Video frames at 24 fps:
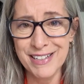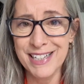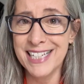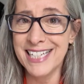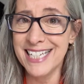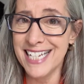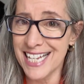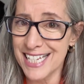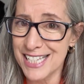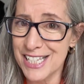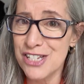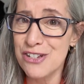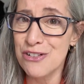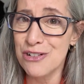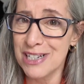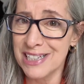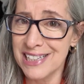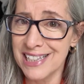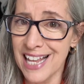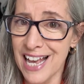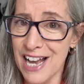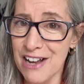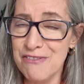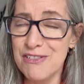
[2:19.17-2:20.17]
yes, you
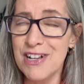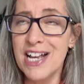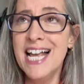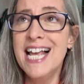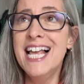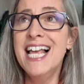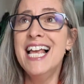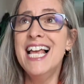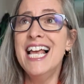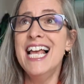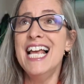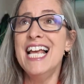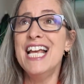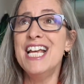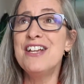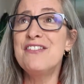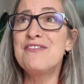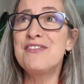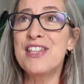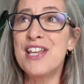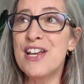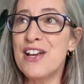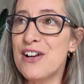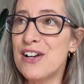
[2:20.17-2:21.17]
can laugh.
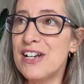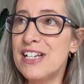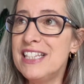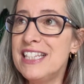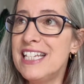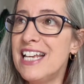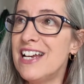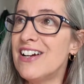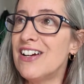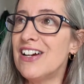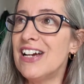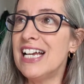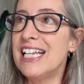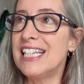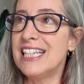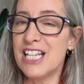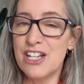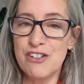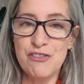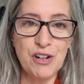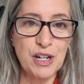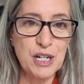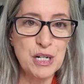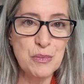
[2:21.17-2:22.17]
If they're in there and
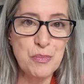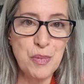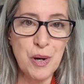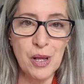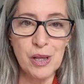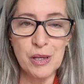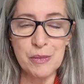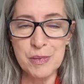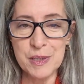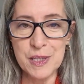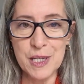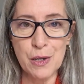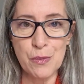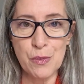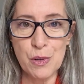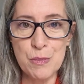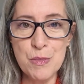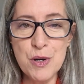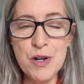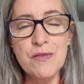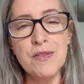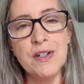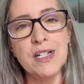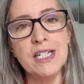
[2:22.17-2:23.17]
they find a polyp and they
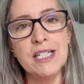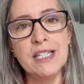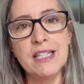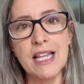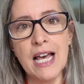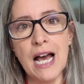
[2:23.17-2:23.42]
remove it,